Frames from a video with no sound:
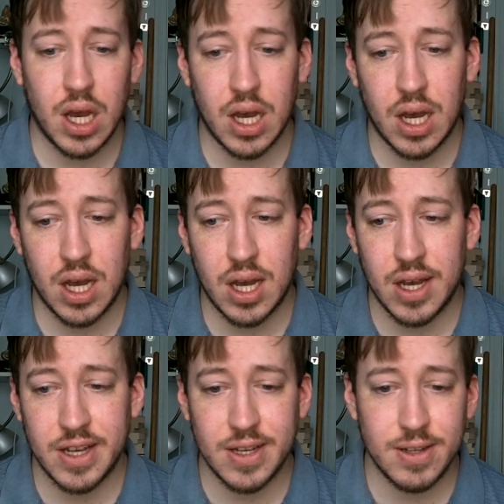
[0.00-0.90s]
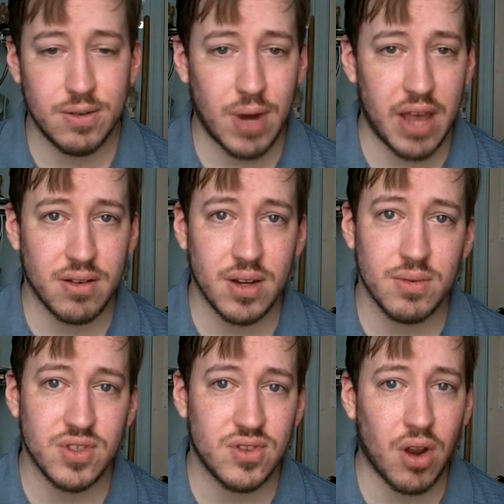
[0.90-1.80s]
Uh, I'd rather it
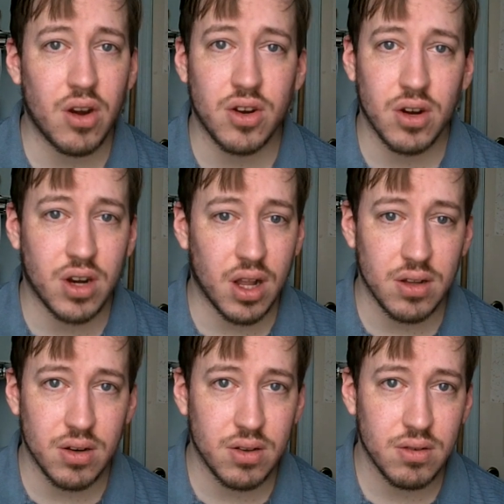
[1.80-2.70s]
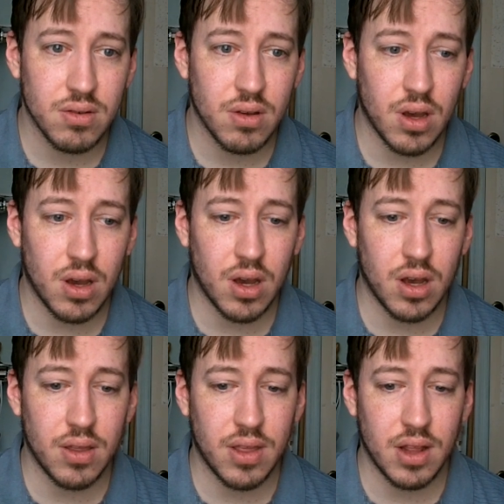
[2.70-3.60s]
was darker colored
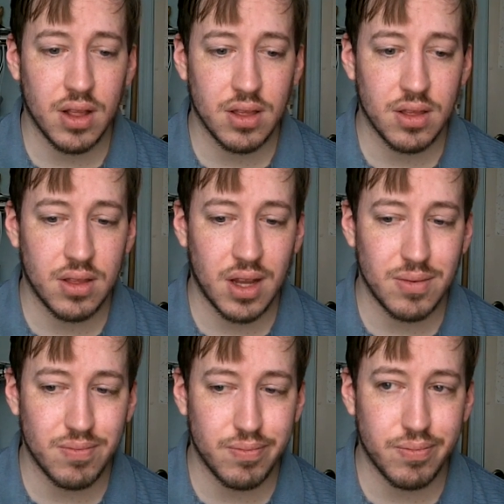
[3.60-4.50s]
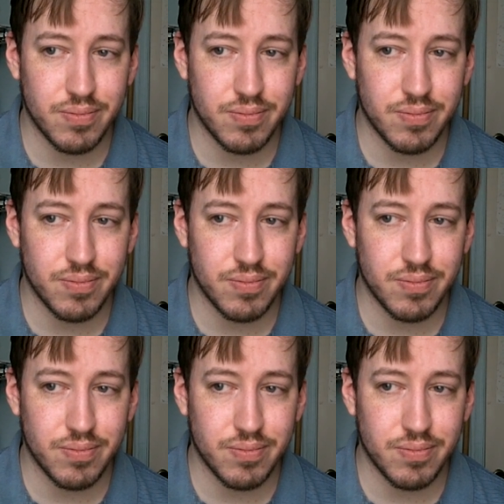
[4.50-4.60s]
uh, than, than,